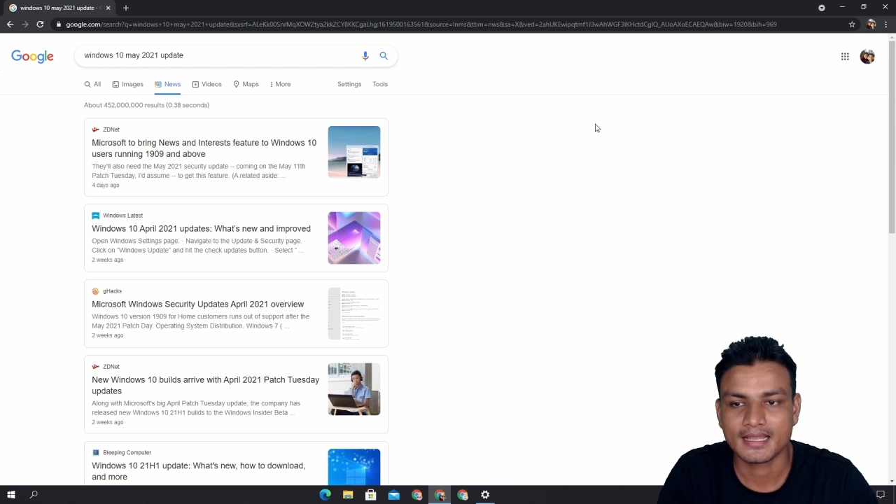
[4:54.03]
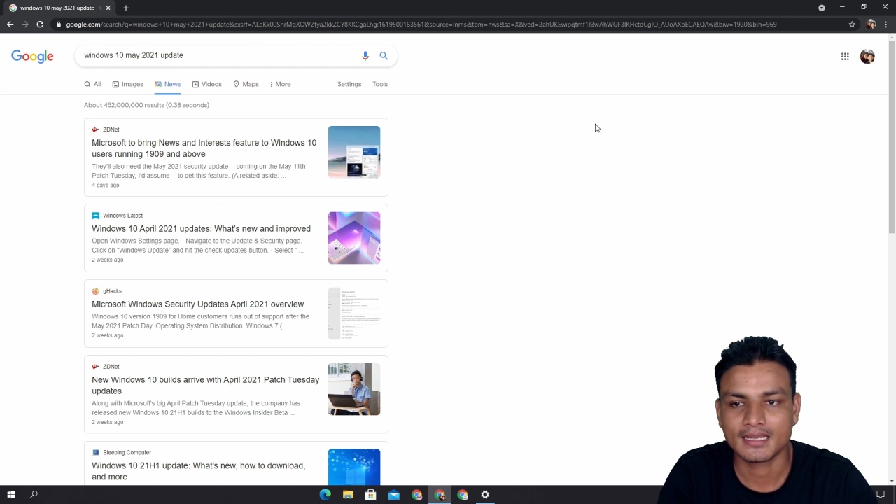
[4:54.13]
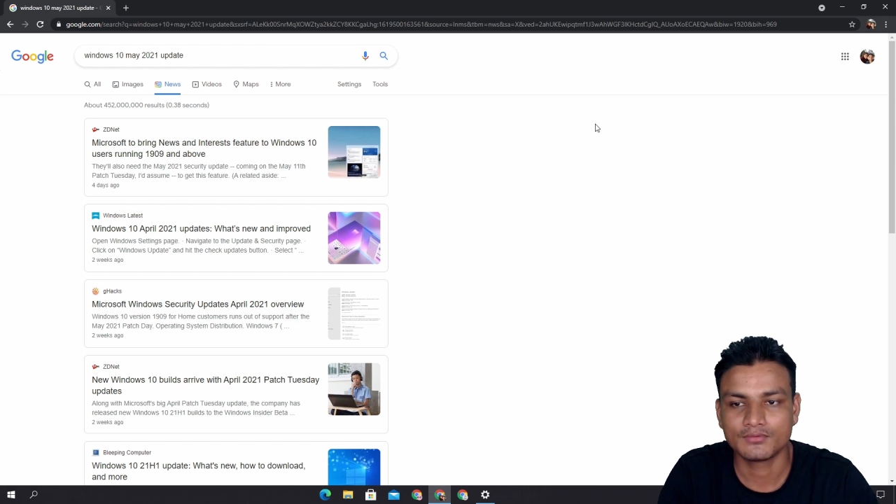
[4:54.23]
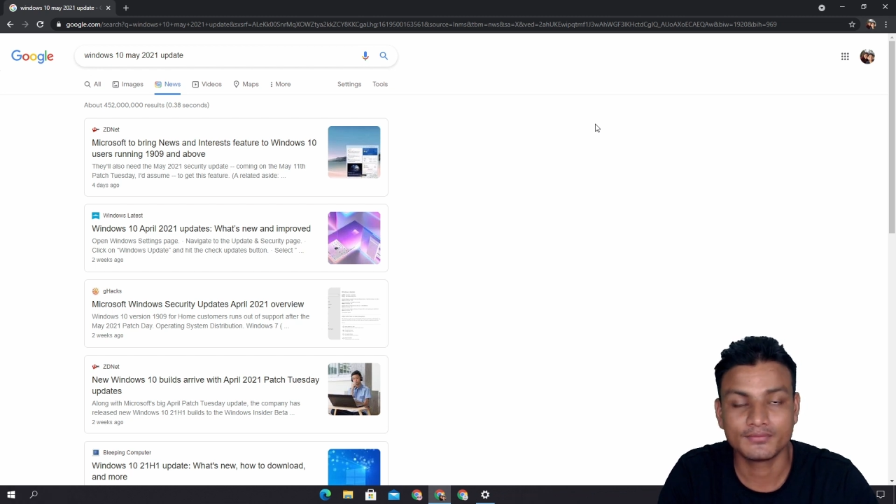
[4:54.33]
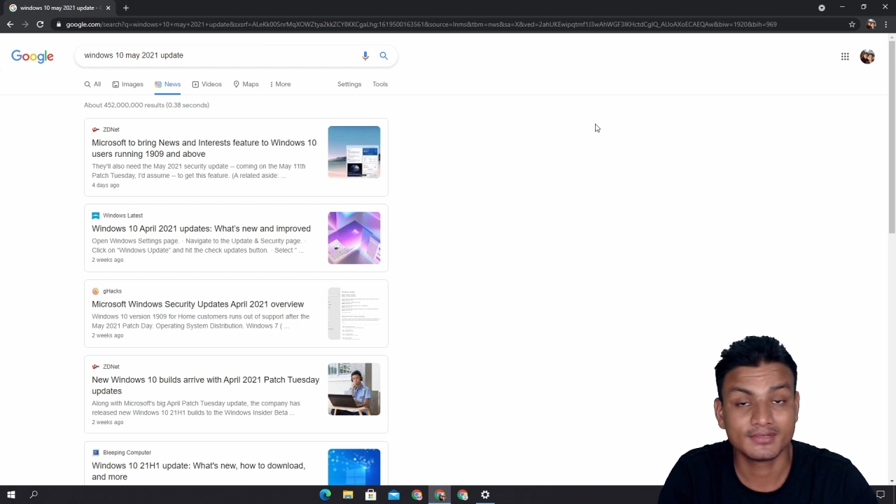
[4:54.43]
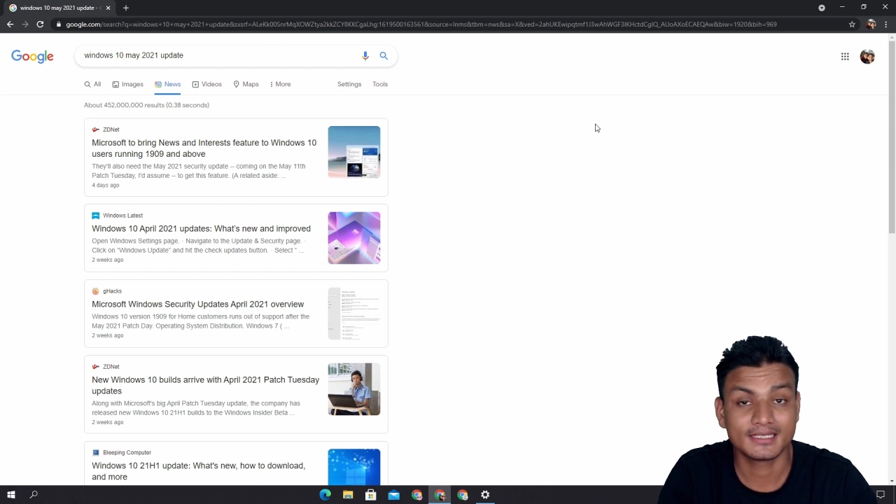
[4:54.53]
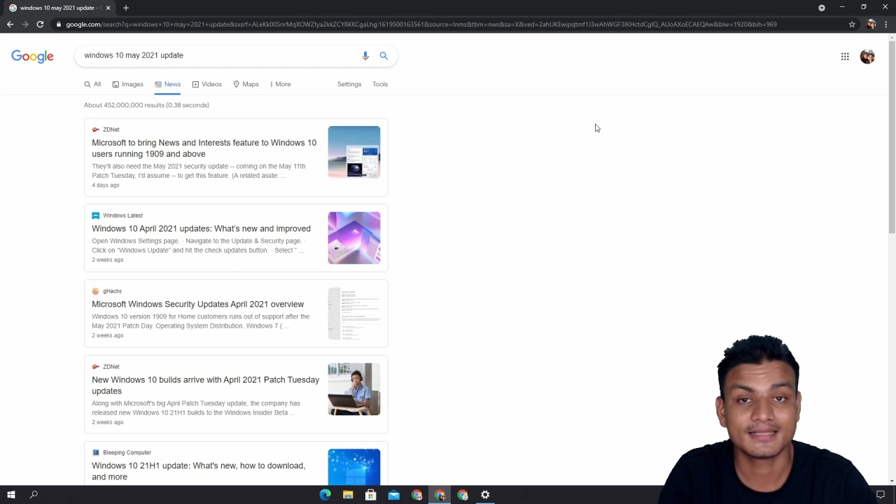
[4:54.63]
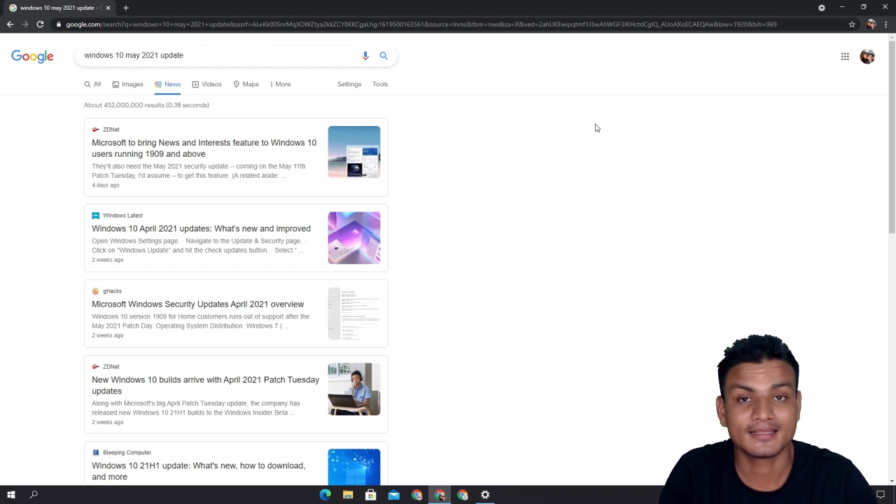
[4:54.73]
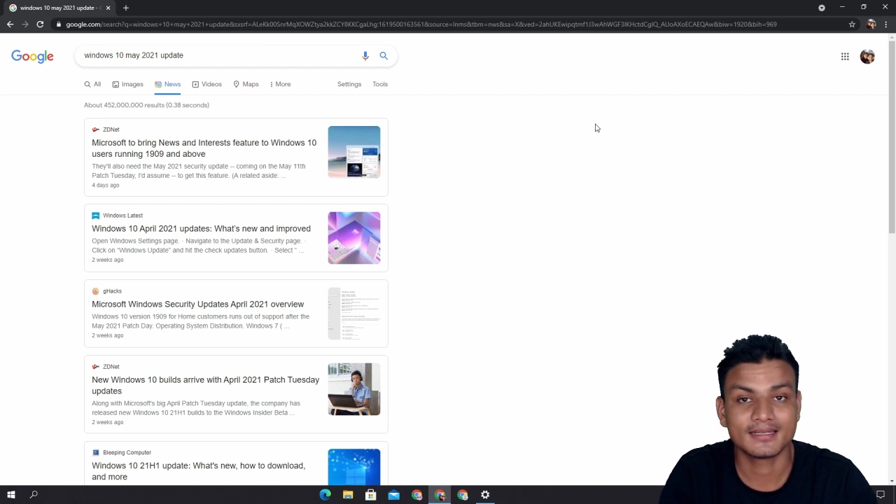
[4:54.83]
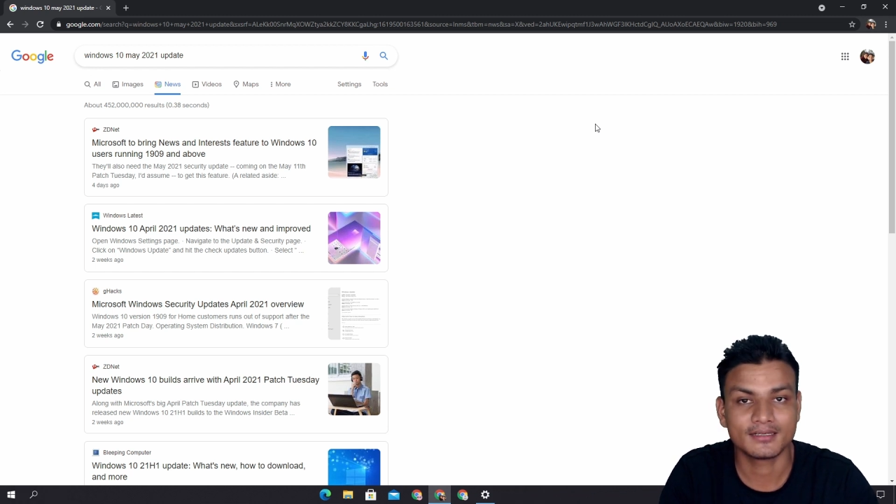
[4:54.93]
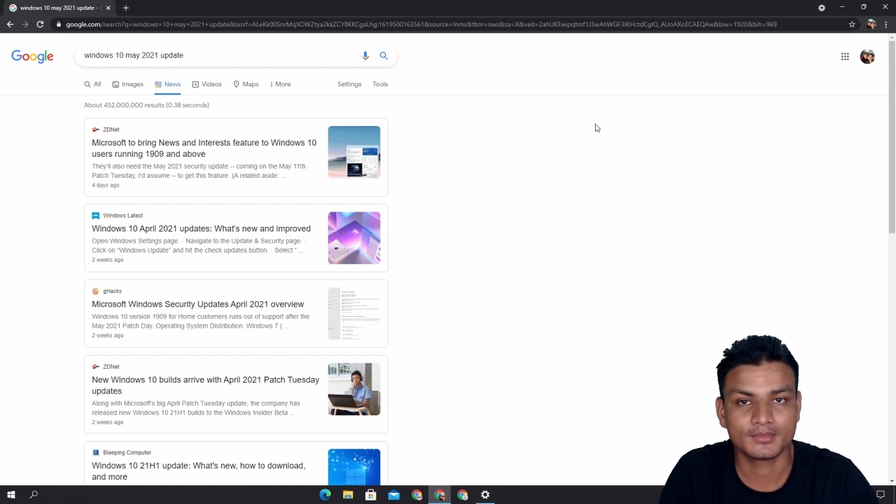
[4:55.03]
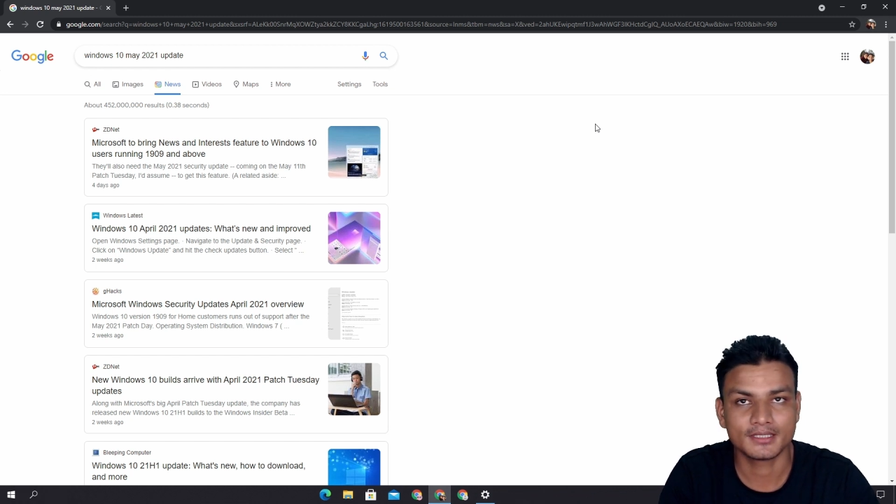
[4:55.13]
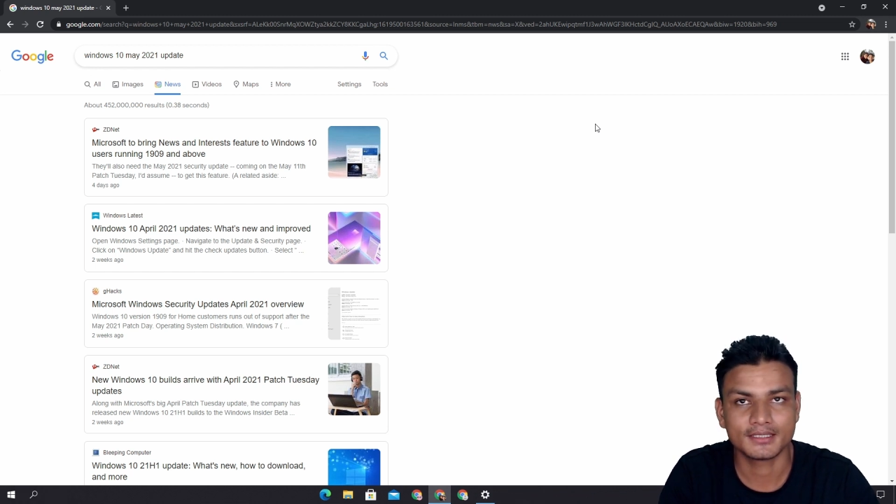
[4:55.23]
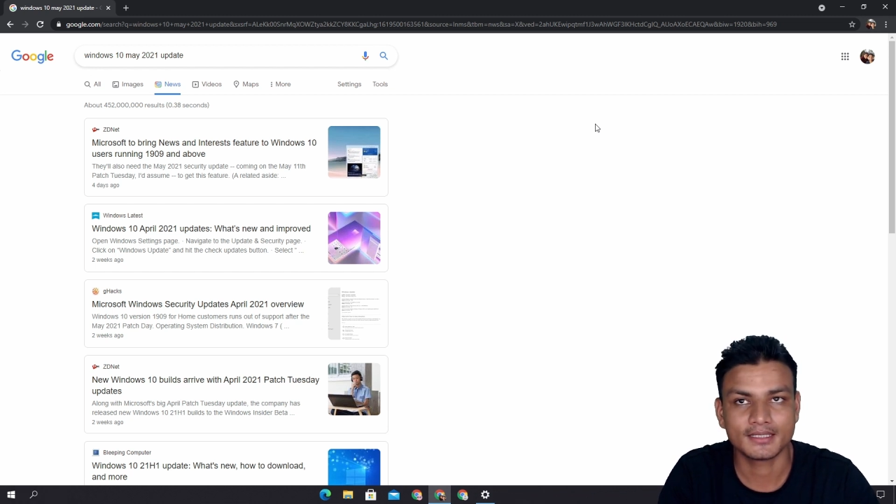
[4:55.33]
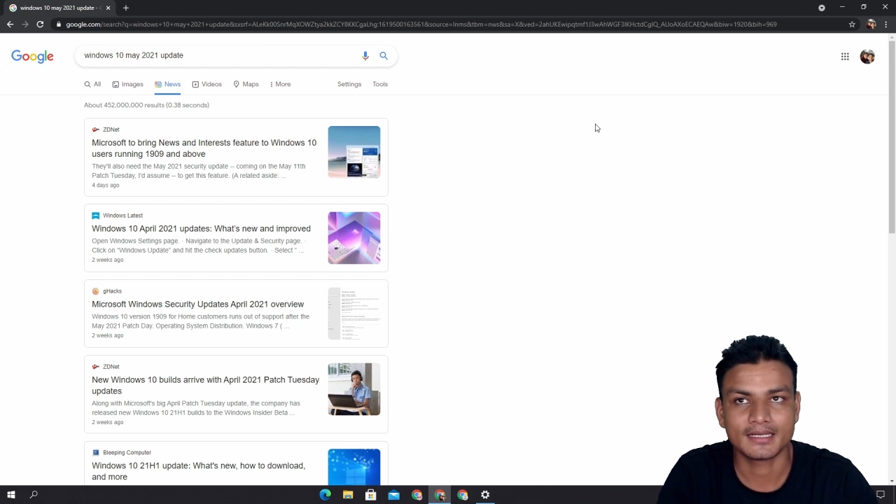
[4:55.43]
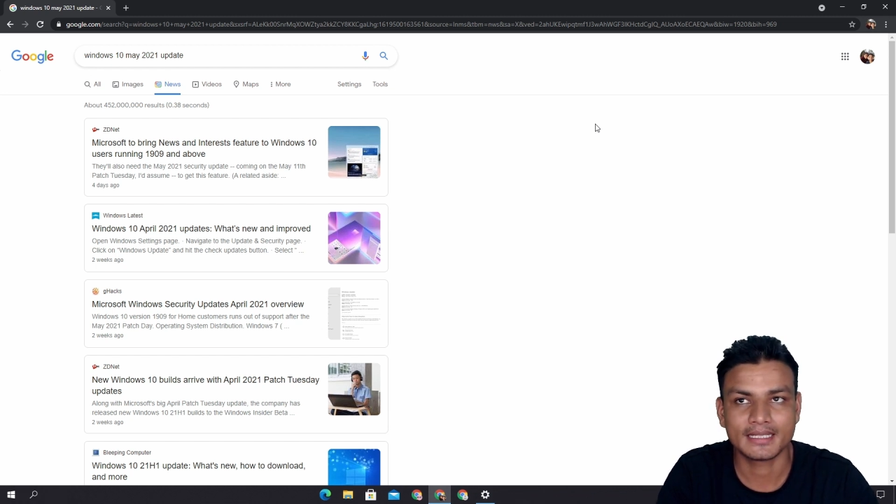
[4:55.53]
and we will get that update in